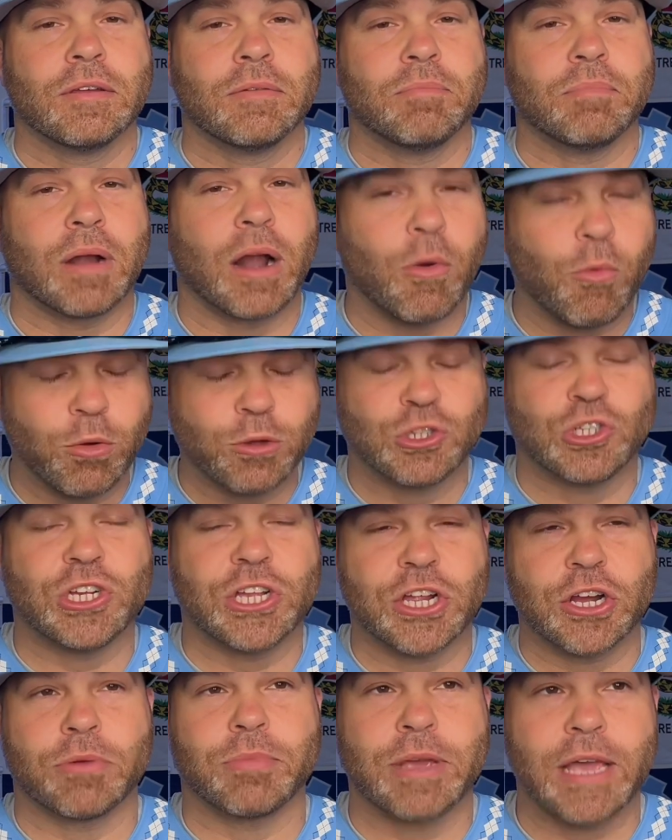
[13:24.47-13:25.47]
but I want you to
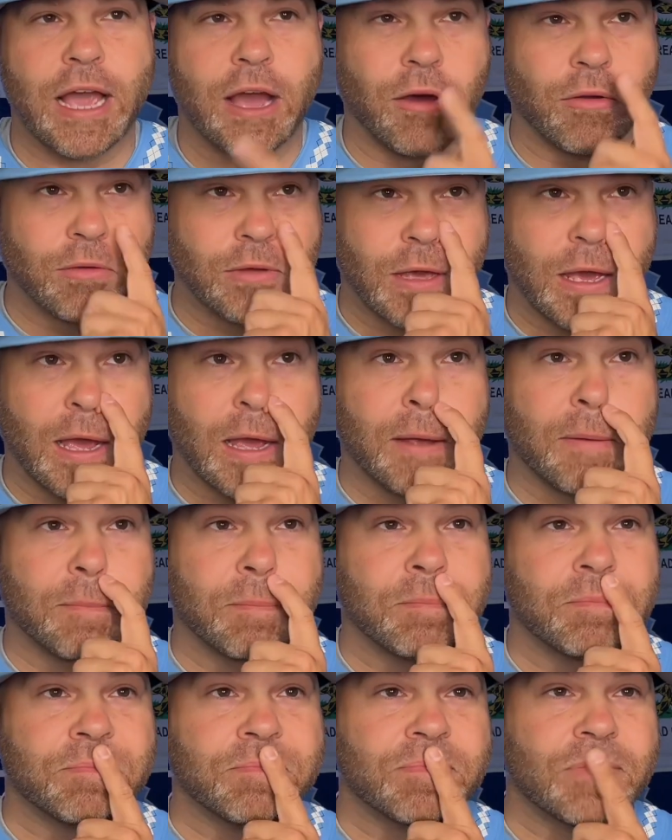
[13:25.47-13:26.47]
hear me out, okay?
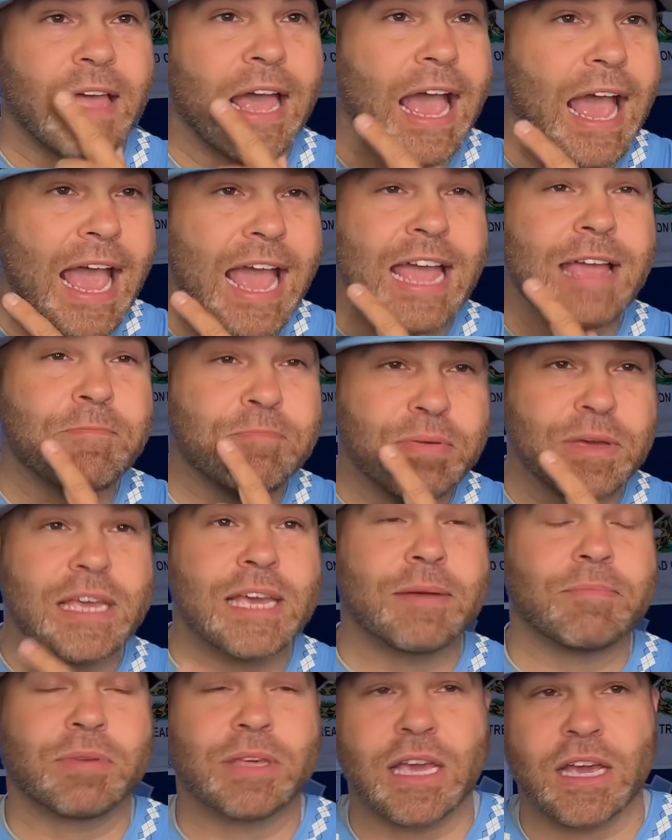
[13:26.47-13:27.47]
8
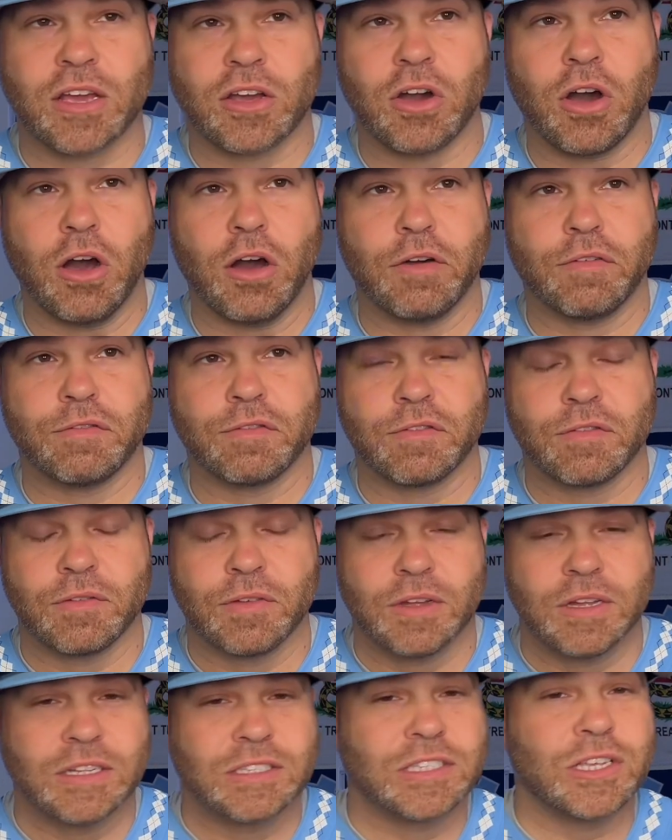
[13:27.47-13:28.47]
p.m. kickoff.
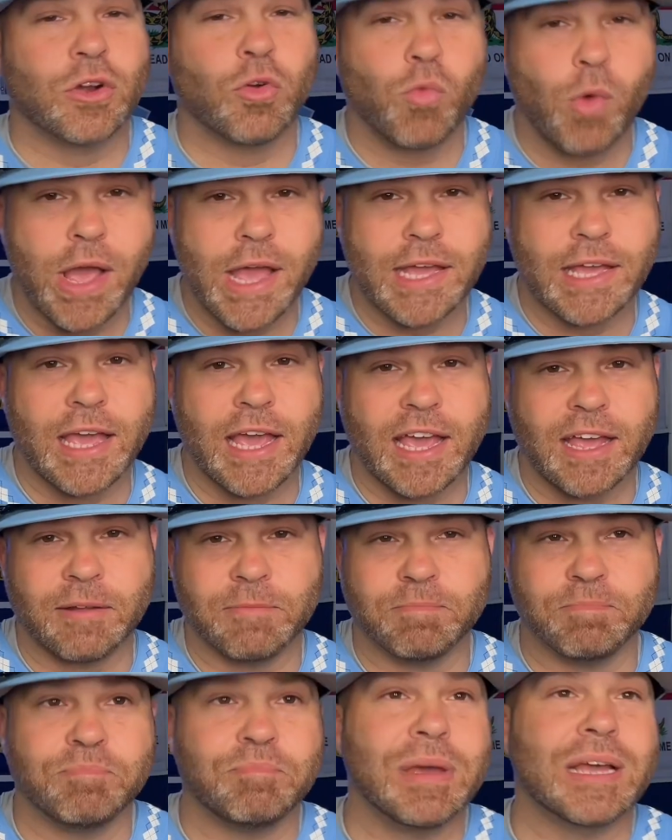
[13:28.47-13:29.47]
It's an away
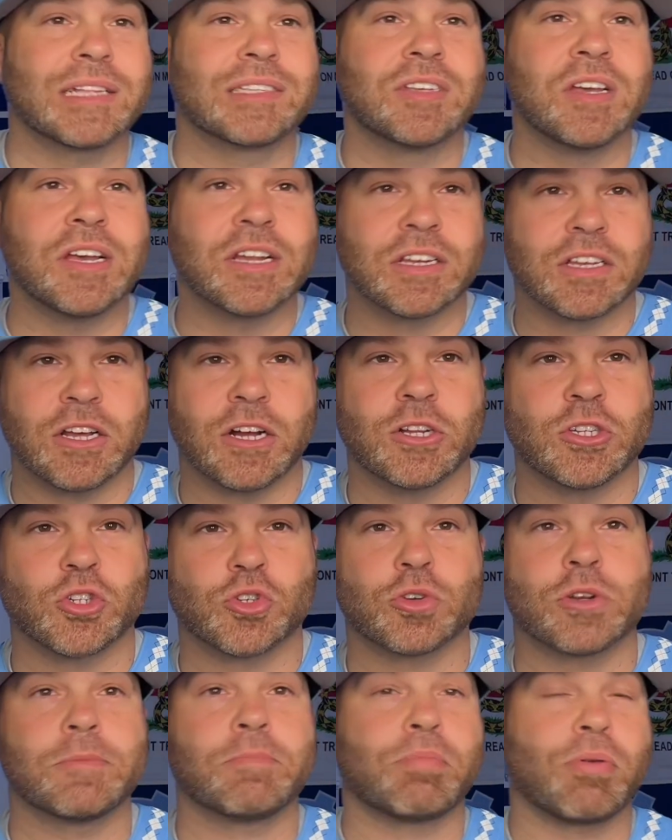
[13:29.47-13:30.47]
game. Big Ten
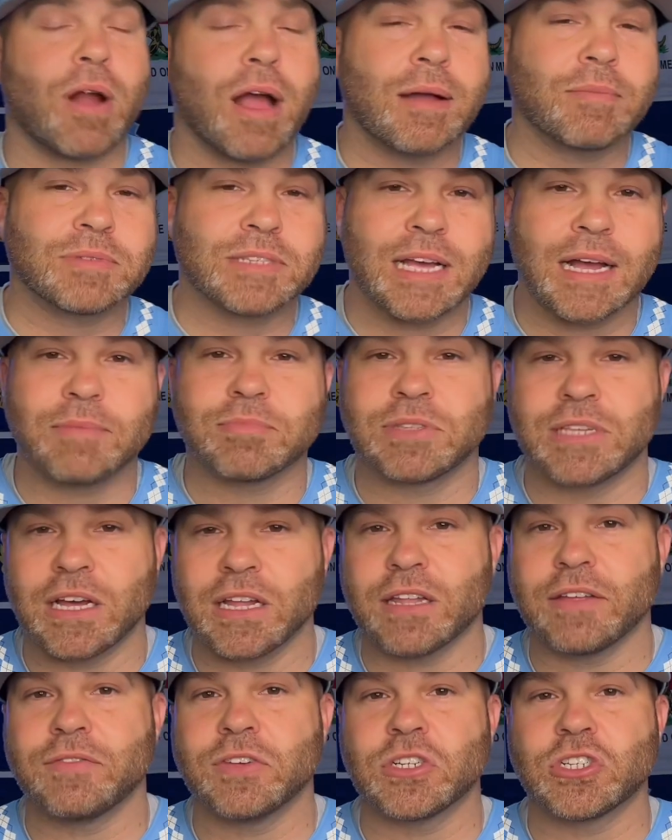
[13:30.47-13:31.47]
country, primetime
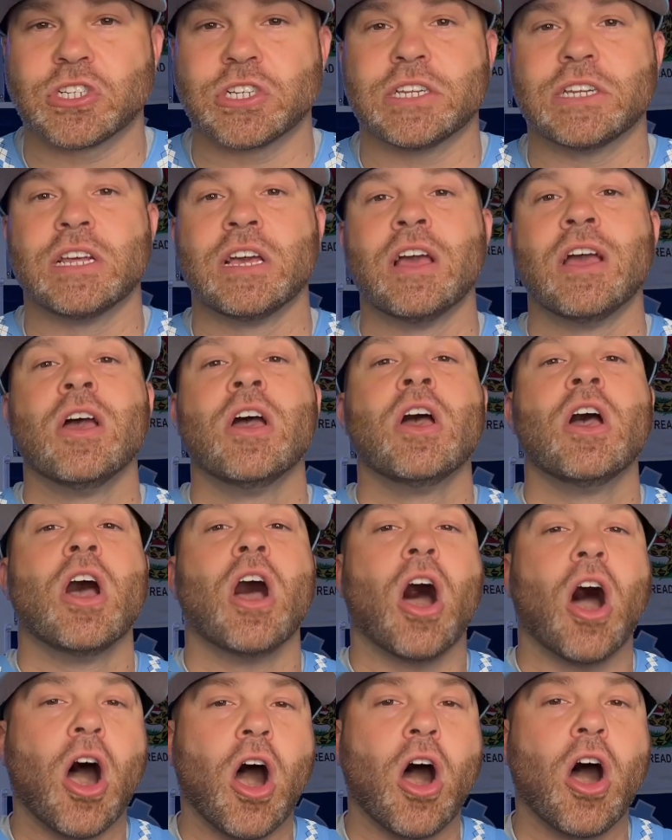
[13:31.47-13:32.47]
television
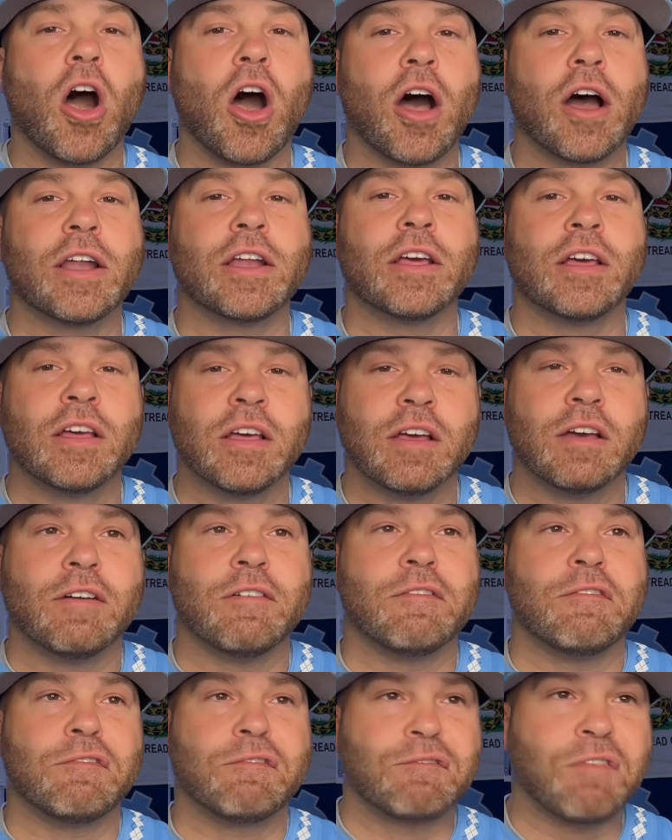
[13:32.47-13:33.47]
on
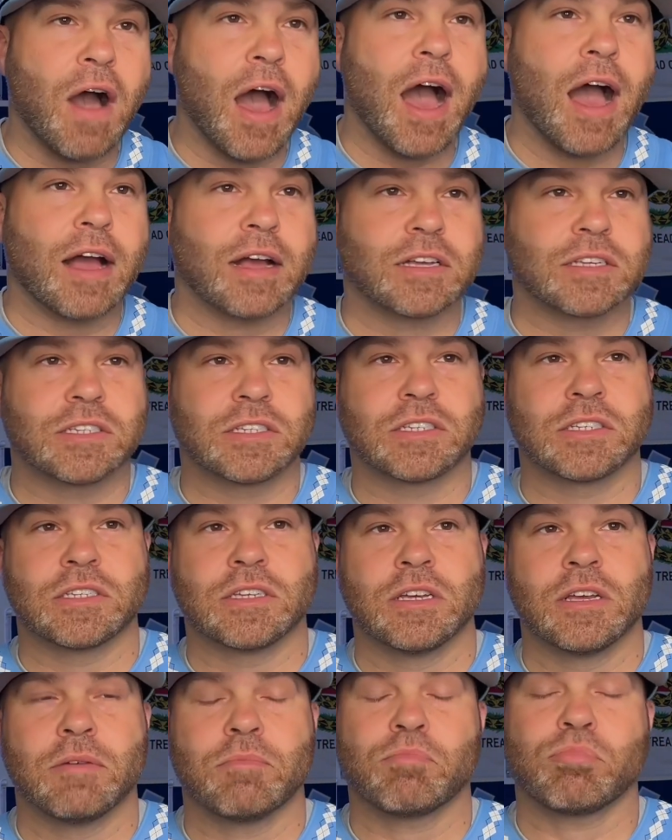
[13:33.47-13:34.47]
Fox.
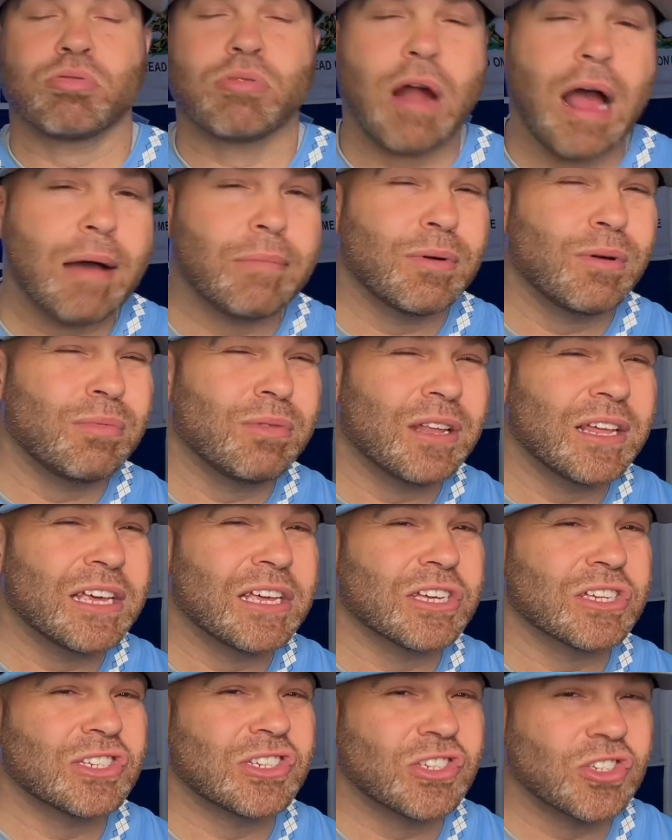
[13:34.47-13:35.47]
Probably
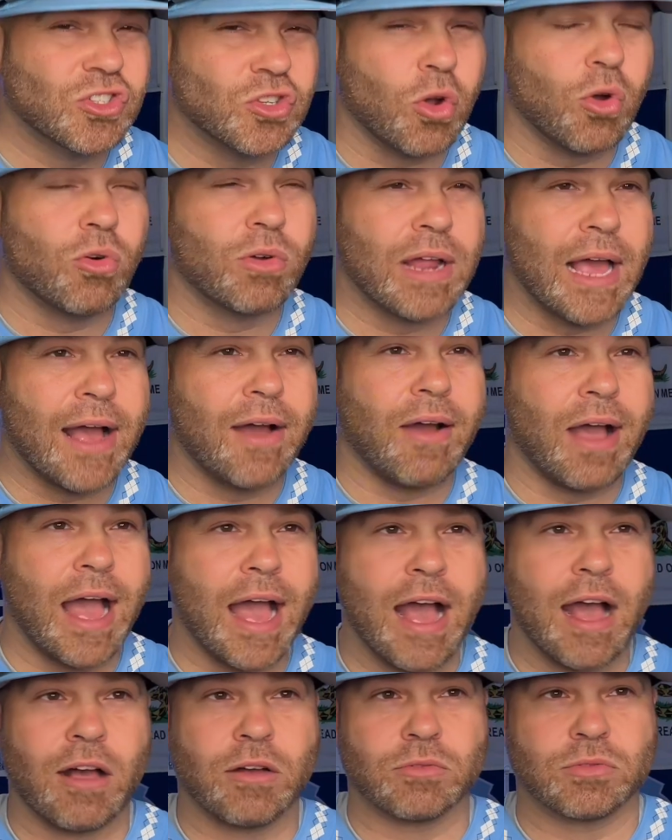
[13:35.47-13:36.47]
a sold-out
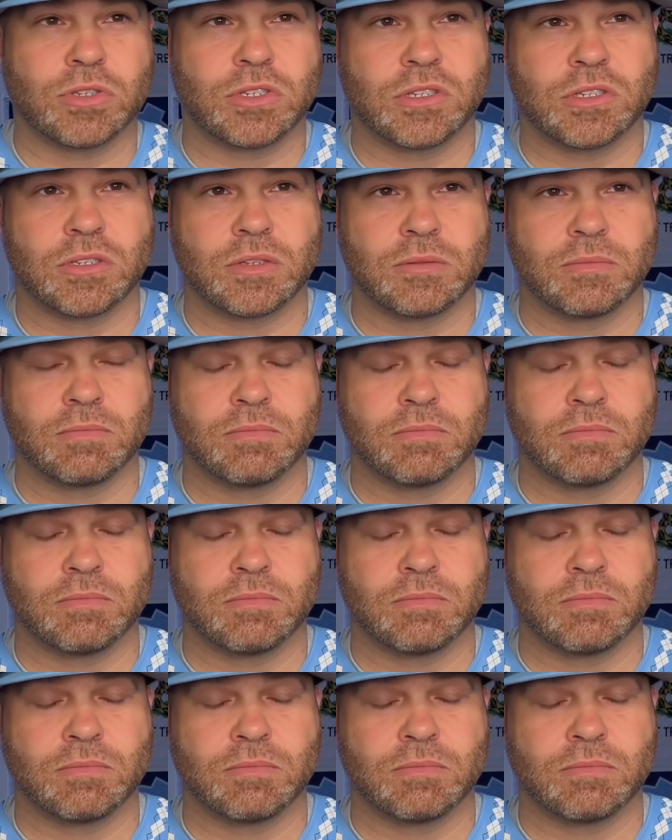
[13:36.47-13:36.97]
house.